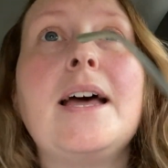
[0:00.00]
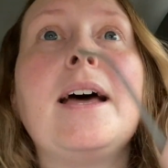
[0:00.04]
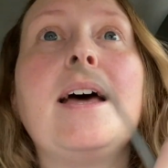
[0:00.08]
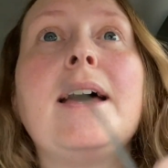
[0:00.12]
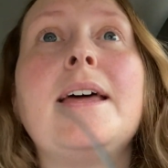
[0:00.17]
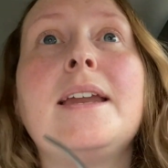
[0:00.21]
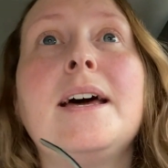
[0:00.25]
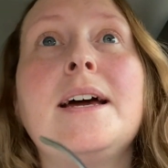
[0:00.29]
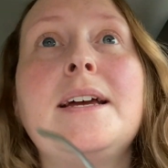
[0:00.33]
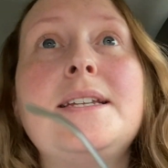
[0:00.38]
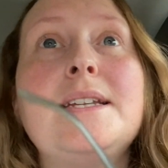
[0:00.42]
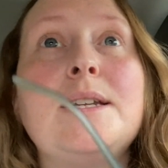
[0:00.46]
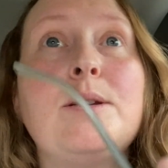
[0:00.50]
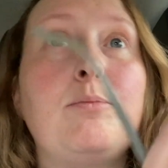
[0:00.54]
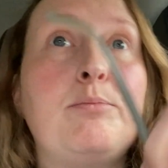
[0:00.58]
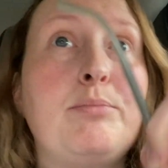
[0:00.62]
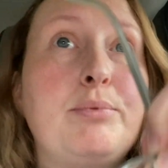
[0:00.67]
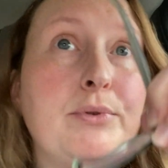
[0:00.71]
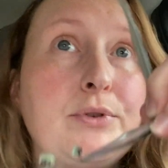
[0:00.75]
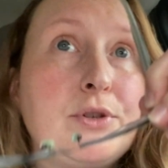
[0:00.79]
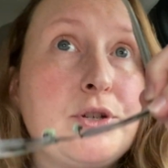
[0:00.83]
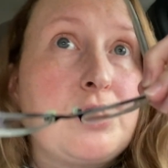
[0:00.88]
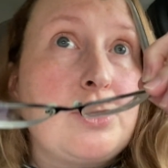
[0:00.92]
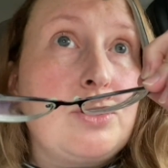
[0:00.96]
And I did a
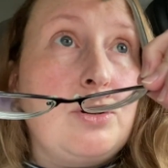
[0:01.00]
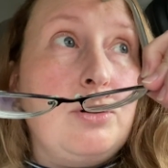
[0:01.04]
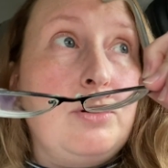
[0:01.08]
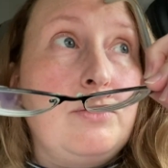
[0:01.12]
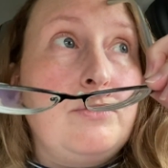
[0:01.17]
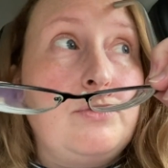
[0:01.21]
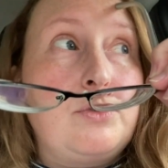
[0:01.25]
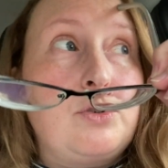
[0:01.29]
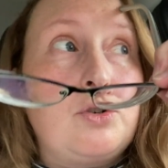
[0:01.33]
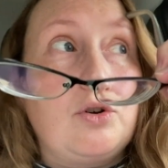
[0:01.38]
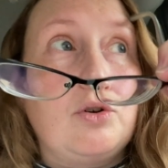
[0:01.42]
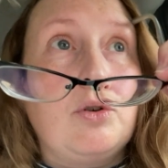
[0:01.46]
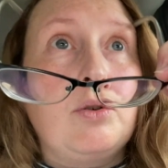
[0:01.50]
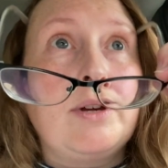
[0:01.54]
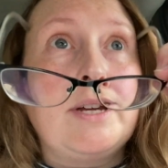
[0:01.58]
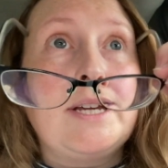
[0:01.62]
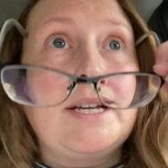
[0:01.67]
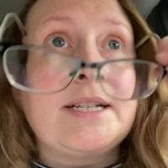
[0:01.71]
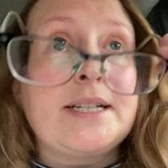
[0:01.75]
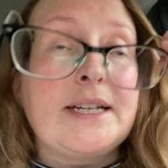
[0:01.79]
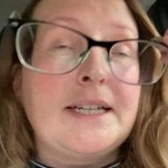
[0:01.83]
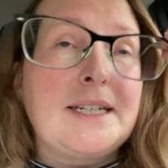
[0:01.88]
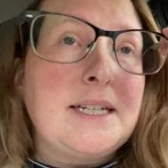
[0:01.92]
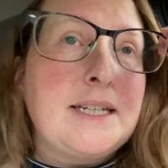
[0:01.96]
bunch of
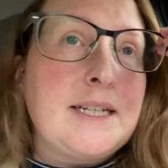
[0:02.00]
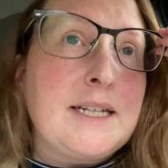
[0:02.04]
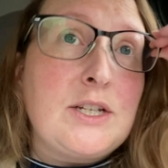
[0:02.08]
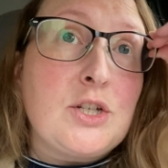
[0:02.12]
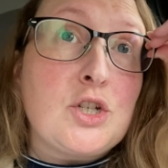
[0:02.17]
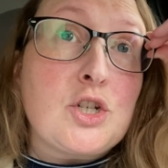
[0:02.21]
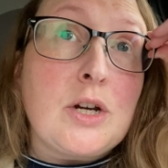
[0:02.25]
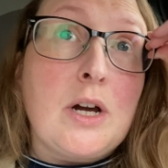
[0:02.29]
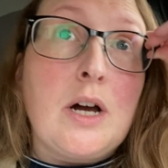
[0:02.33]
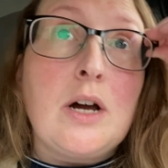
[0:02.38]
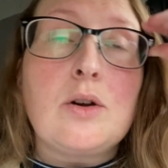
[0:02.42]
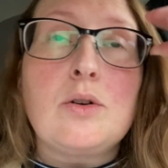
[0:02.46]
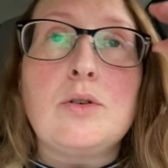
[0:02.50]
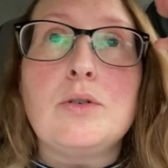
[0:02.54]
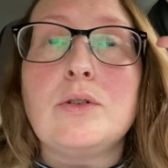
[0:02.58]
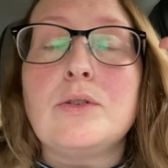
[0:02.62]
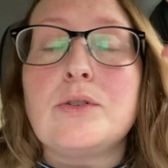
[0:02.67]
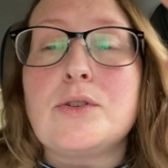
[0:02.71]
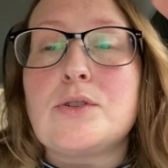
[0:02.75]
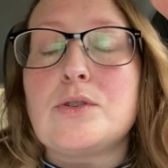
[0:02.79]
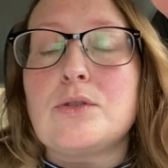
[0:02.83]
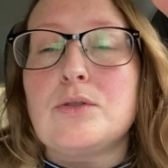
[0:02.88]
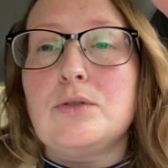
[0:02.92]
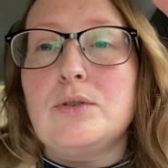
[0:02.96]
drawings. I did it in charcoal,
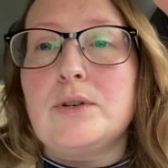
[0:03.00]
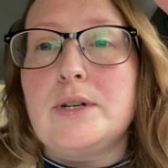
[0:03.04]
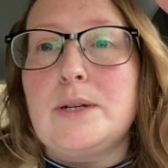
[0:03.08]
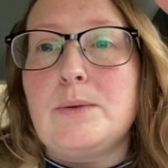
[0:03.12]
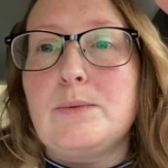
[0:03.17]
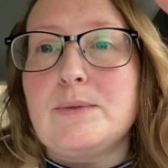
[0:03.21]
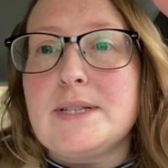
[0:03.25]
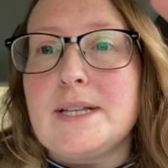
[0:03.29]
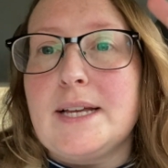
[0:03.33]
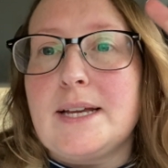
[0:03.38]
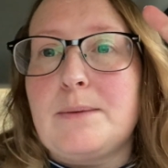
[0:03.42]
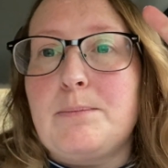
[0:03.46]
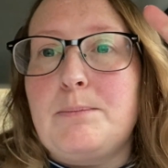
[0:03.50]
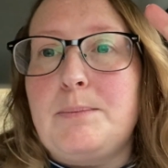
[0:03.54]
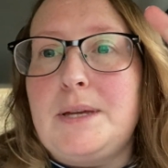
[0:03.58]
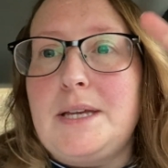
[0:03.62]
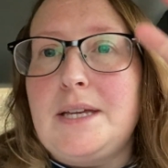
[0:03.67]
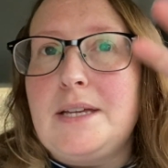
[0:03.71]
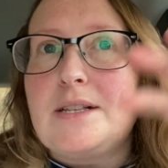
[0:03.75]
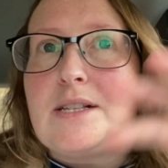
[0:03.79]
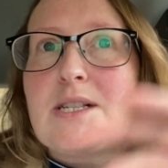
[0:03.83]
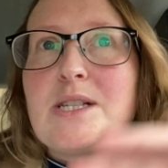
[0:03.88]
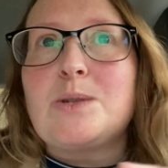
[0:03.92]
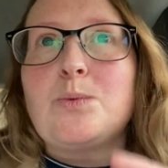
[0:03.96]
so it was like
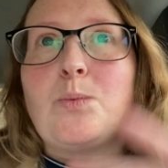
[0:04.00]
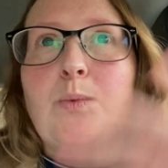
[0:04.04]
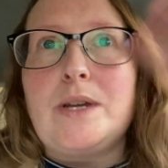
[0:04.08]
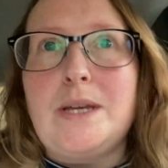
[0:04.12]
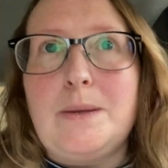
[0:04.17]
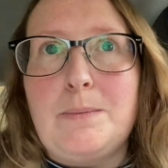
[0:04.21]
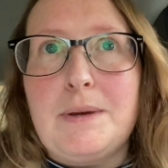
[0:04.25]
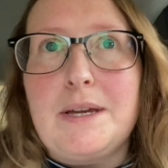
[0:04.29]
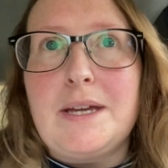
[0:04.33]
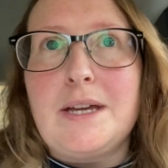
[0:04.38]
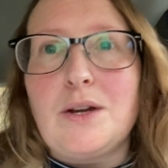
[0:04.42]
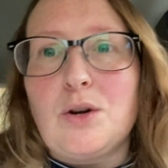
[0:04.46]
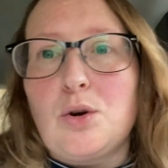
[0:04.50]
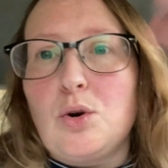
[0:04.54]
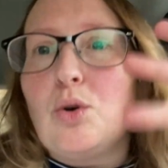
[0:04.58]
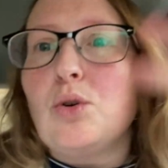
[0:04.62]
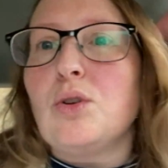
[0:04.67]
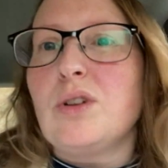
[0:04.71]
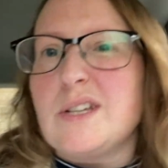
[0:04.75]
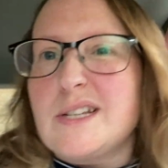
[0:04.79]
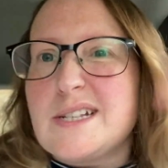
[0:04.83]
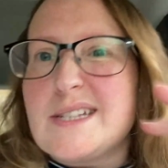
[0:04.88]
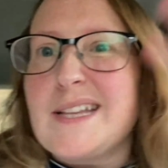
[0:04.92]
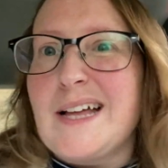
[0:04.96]
big sweeping
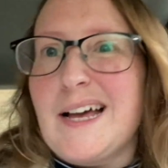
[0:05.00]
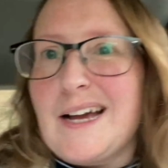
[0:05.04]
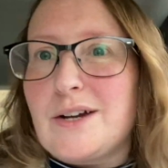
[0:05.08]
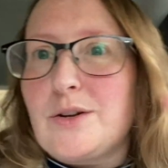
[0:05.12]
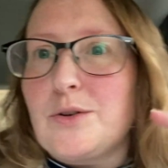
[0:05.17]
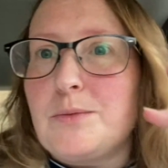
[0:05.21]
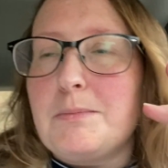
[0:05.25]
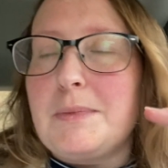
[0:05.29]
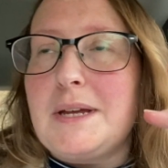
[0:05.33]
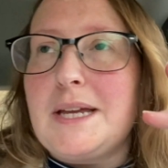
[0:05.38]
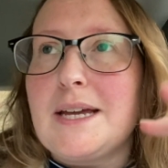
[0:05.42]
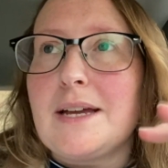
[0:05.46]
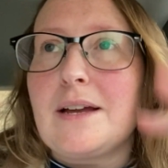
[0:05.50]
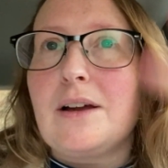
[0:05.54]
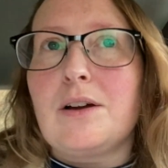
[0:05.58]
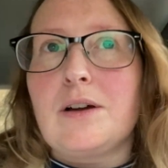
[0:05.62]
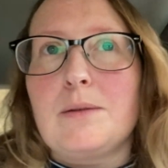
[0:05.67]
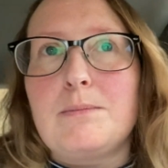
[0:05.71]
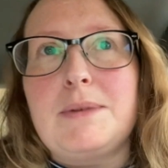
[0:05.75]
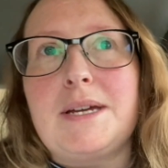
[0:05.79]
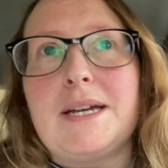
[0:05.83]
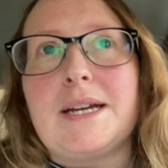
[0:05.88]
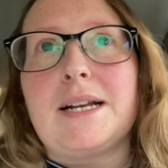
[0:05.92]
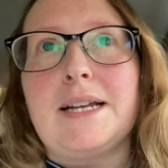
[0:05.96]
colours that I could make.
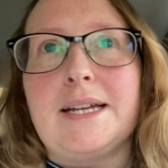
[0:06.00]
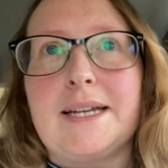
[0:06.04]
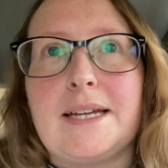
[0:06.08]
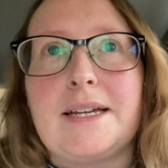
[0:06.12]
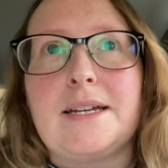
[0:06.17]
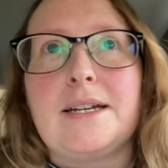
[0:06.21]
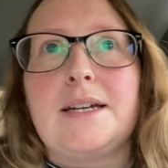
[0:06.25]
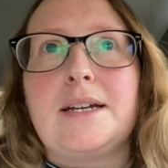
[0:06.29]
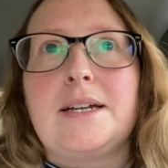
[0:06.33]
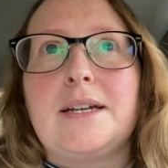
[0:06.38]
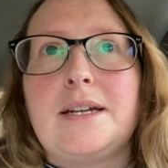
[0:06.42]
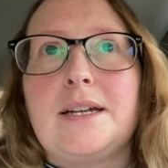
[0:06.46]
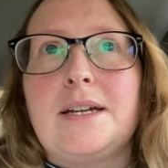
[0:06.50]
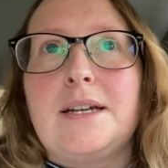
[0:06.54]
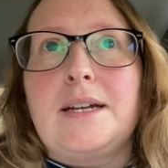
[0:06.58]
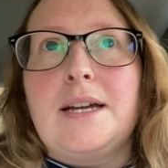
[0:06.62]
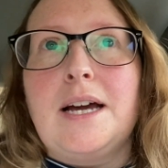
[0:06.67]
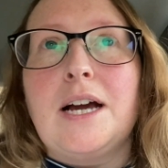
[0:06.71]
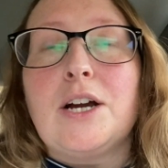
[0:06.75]
I